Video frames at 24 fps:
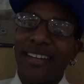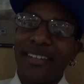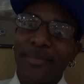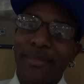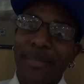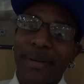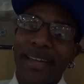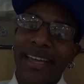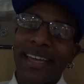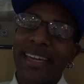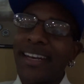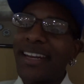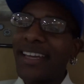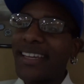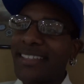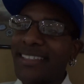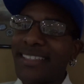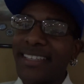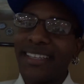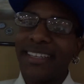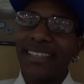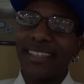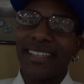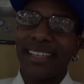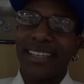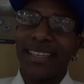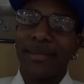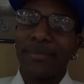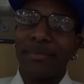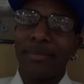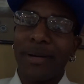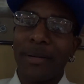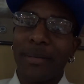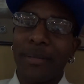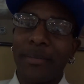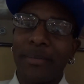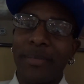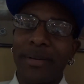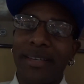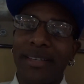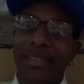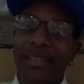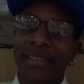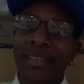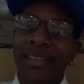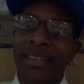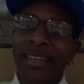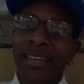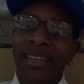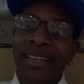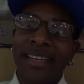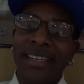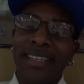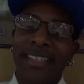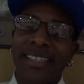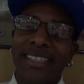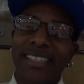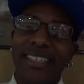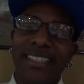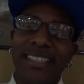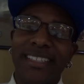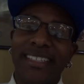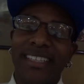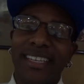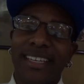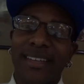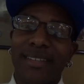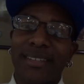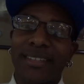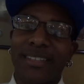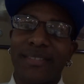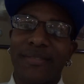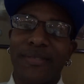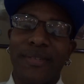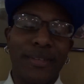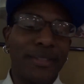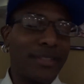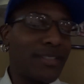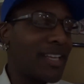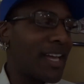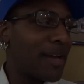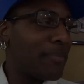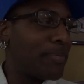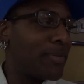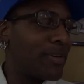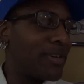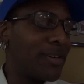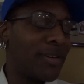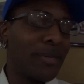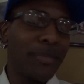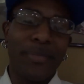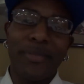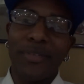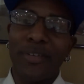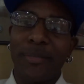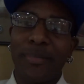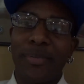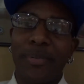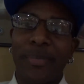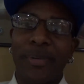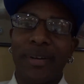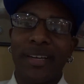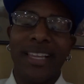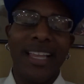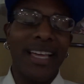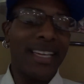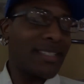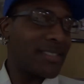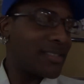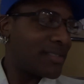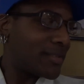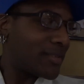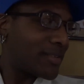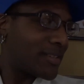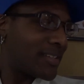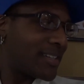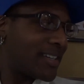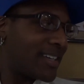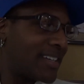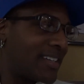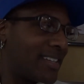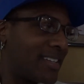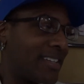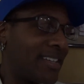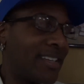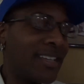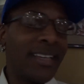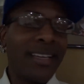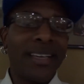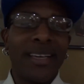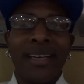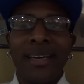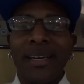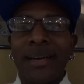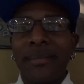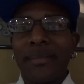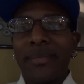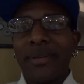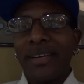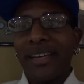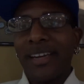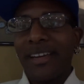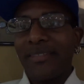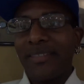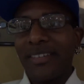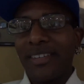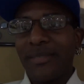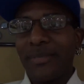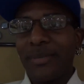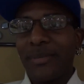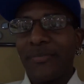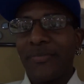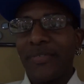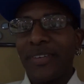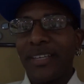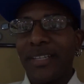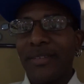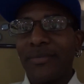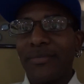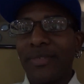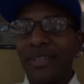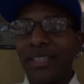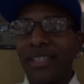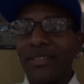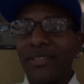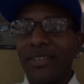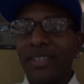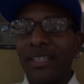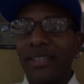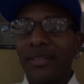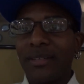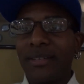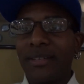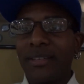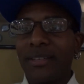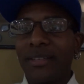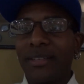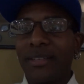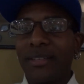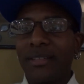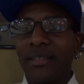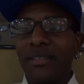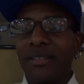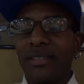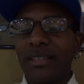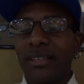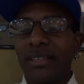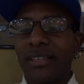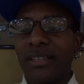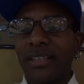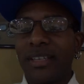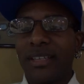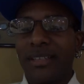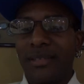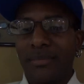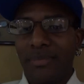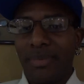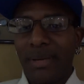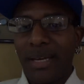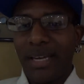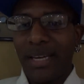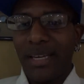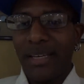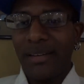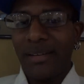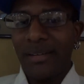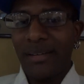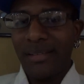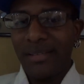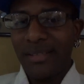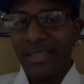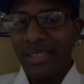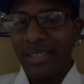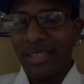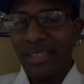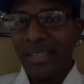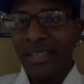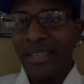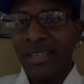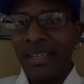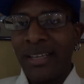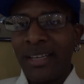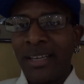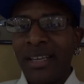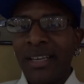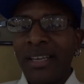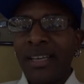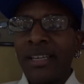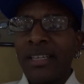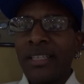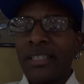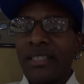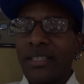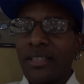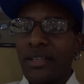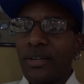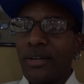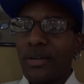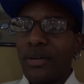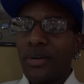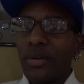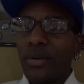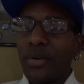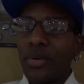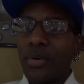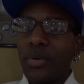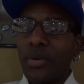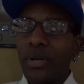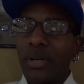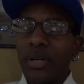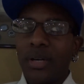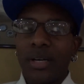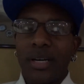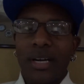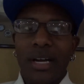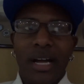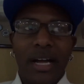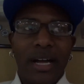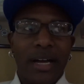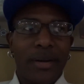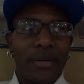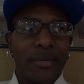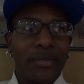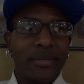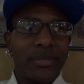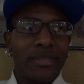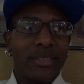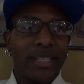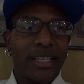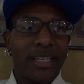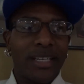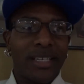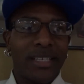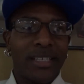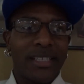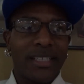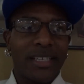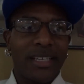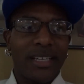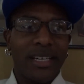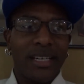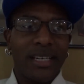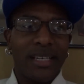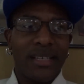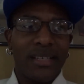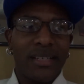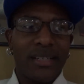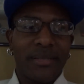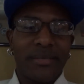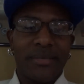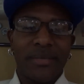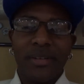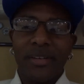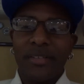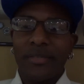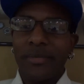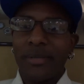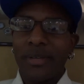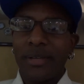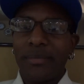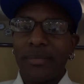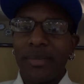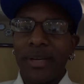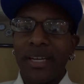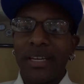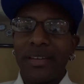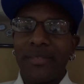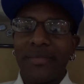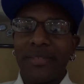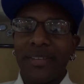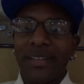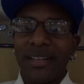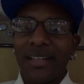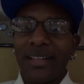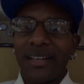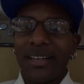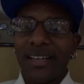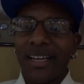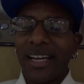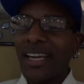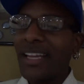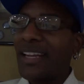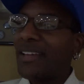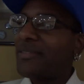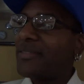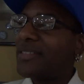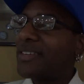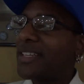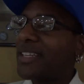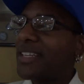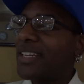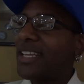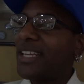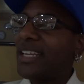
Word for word: off my hat, I set it like by my bed, and then it's like the first, I put it on before I put my glasses on at night. But yeah, I've just been feeling really, really sick and bad all day. So, I was like, I don't even know if I'm gonna make a vlog. I haven't done